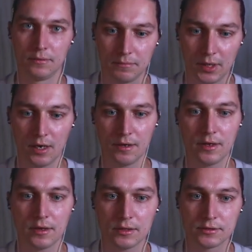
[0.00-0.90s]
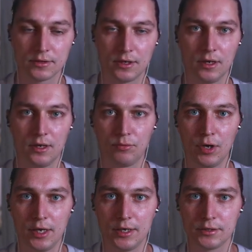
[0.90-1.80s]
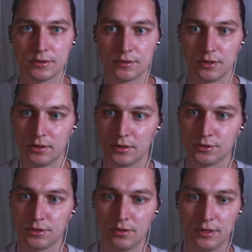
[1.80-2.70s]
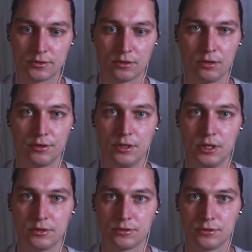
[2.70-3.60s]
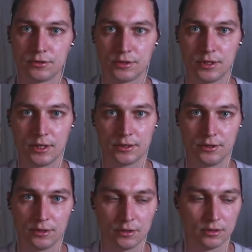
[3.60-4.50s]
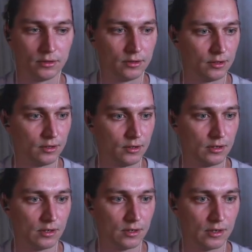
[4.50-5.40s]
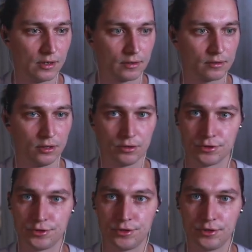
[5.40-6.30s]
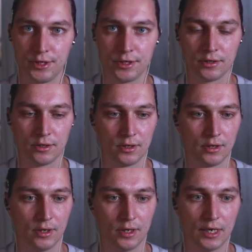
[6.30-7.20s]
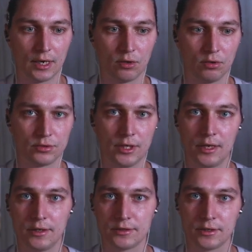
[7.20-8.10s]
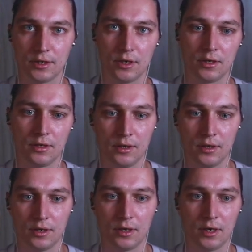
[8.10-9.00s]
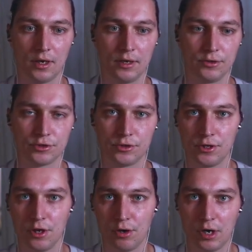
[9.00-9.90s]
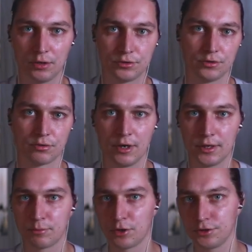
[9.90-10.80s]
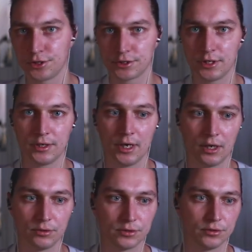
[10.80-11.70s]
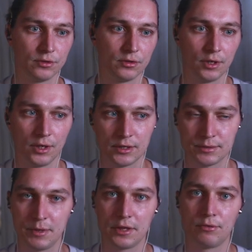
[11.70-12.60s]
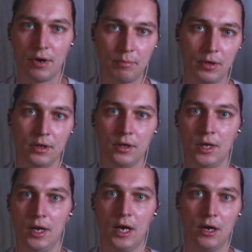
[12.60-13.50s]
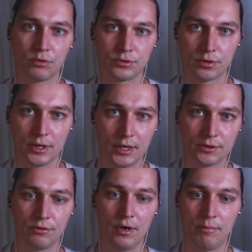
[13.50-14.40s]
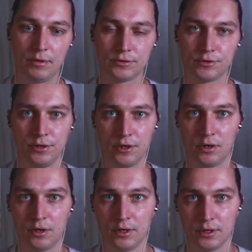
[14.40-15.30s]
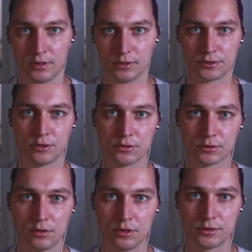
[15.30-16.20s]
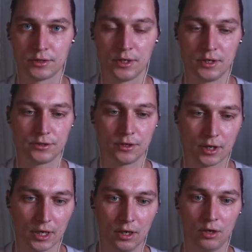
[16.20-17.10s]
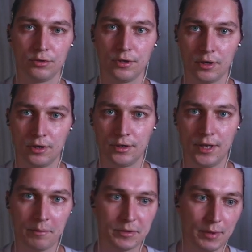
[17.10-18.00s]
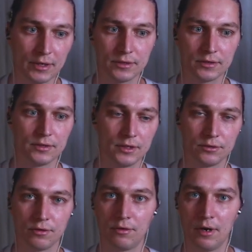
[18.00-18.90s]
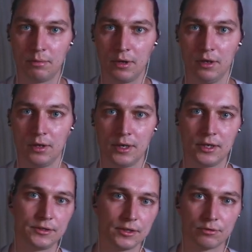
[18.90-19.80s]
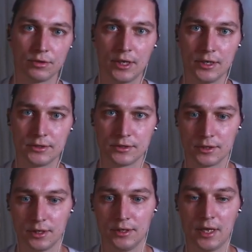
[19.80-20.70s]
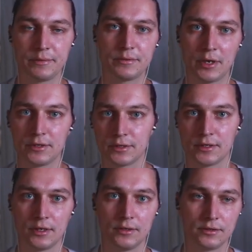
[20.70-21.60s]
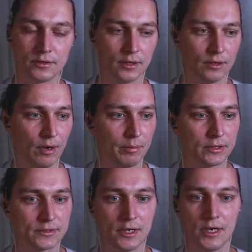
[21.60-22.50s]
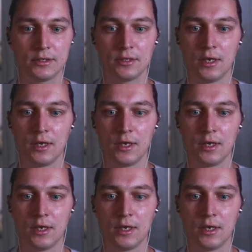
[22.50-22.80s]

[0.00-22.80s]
Yeah, I think that's really it. So that's all you need to start your Clojure journey. A good editor. You should know how to create a project and how to spin the REPL, how to connect your REPL to your source code, so you can load your namespaces into the REPL, synchronize namespaces and REPL state,